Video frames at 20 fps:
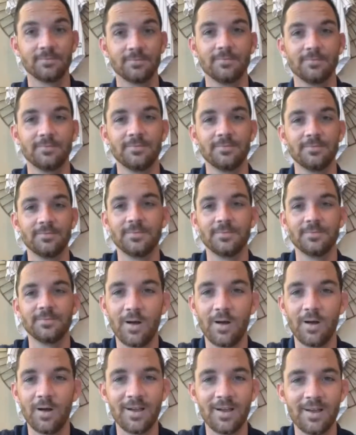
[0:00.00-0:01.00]
Well,
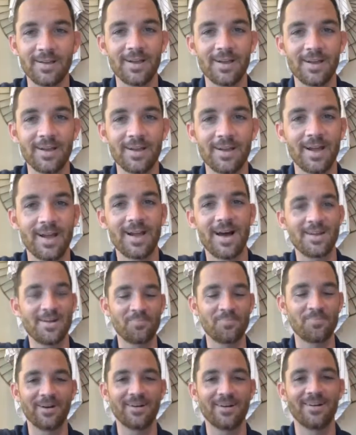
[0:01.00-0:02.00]
I got up,
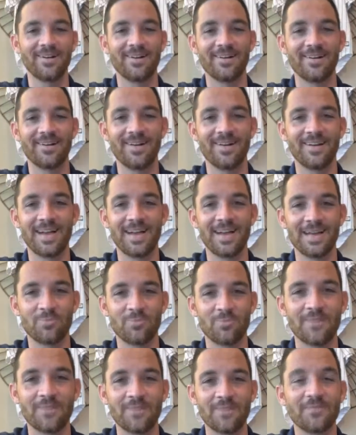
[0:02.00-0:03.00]
had
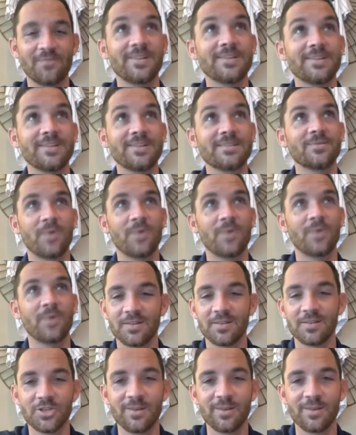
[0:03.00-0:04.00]
breakfast, went to the gym, and then
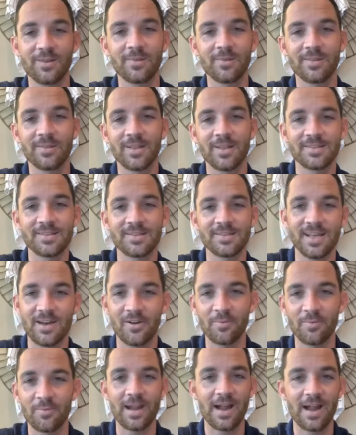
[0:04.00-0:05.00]
sat down on my couch,
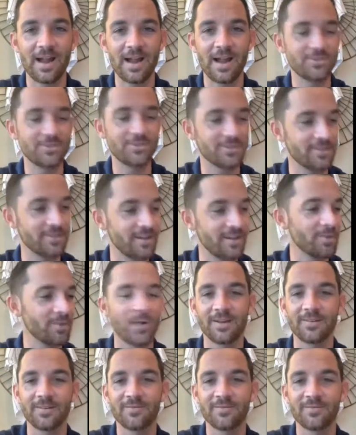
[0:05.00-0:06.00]
and I've been waiting for you to
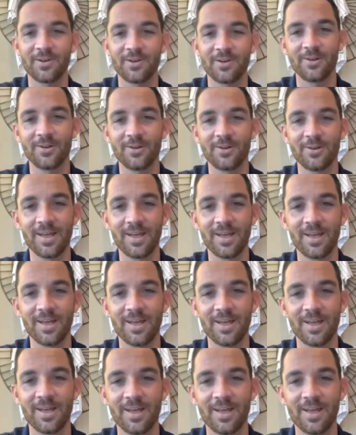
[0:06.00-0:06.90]
get it together ever since.